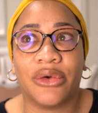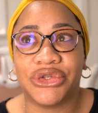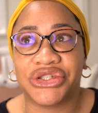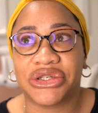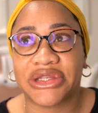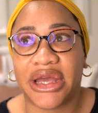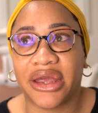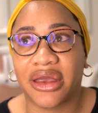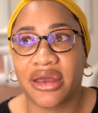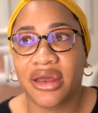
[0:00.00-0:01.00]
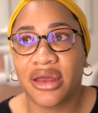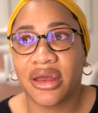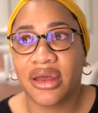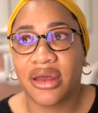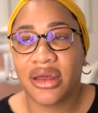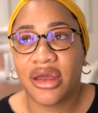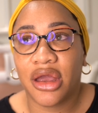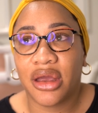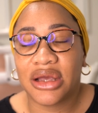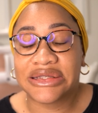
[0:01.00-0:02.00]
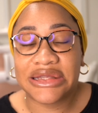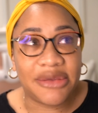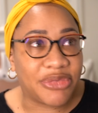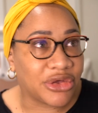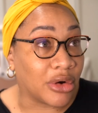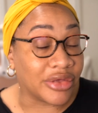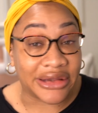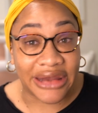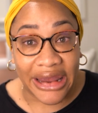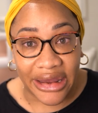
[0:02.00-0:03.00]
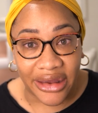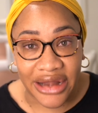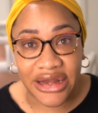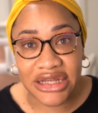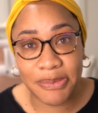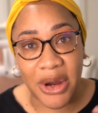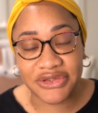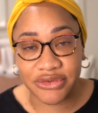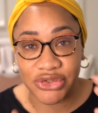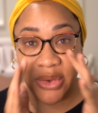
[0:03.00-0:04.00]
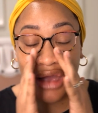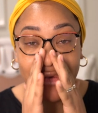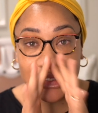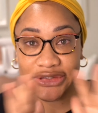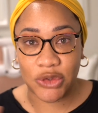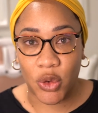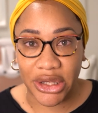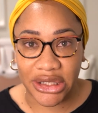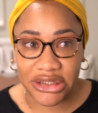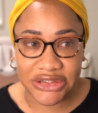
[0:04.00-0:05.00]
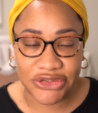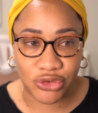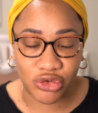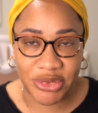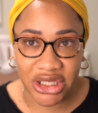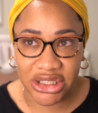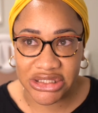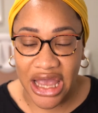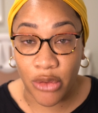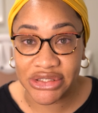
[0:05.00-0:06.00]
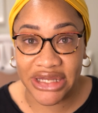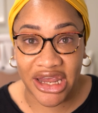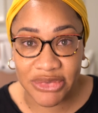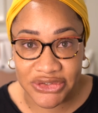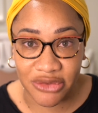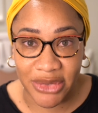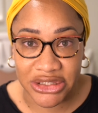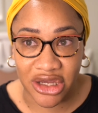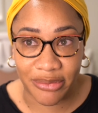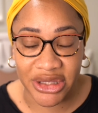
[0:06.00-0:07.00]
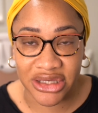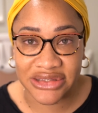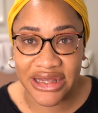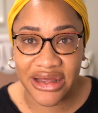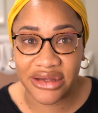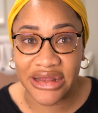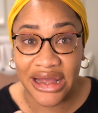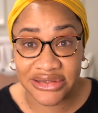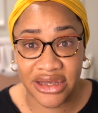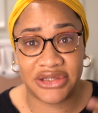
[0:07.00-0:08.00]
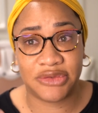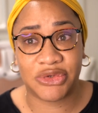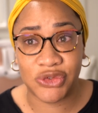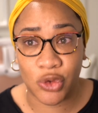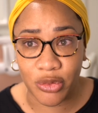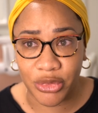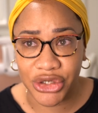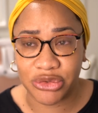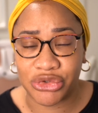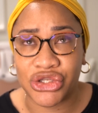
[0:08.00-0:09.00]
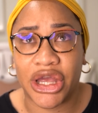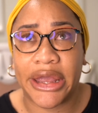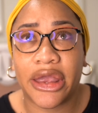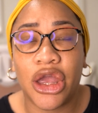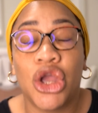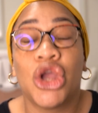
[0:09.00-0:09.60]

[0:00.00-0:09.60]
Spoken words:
would just like sleep throughout the day. And that's part of the reason why I felt so guilty too, because I wasn't able to do my job because the anxiety was so much. It was like